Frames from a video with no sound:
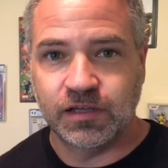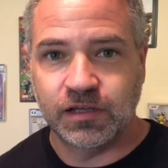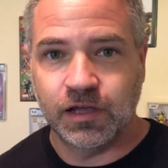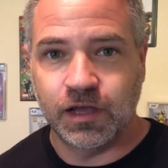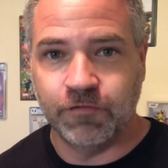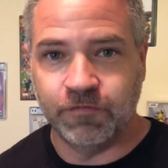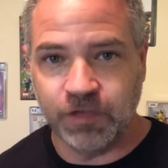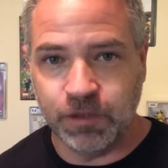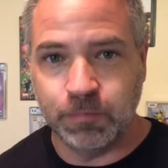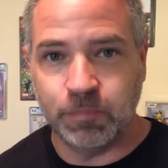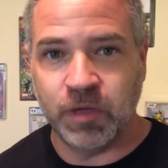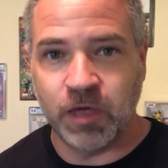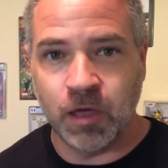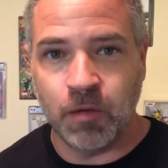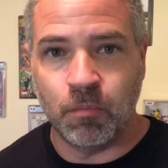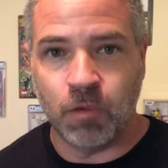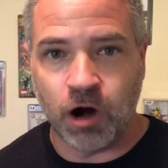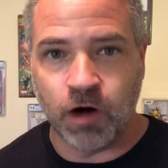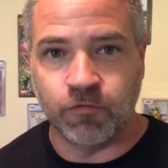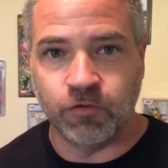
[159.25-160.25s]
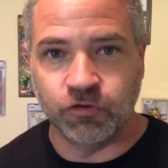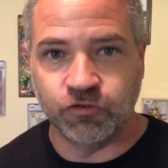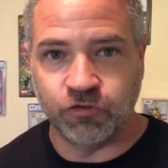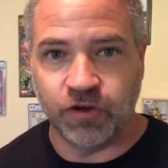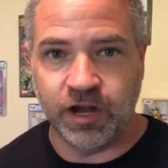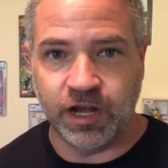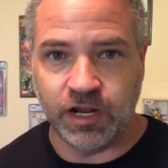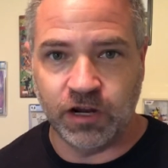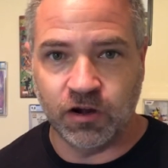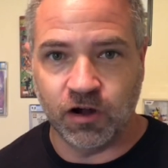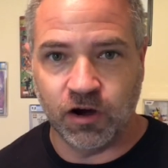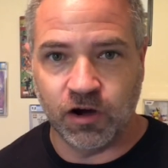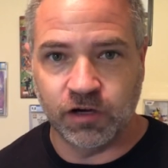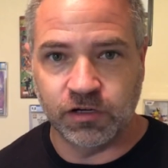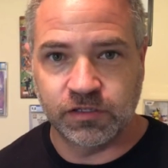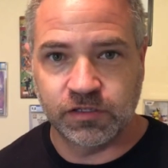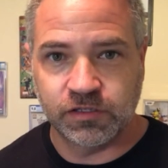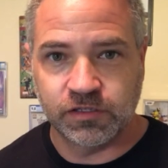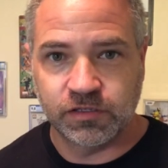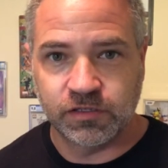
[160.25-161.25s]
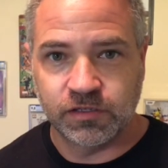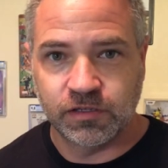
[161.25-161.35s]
of Impel Marvel trading cards.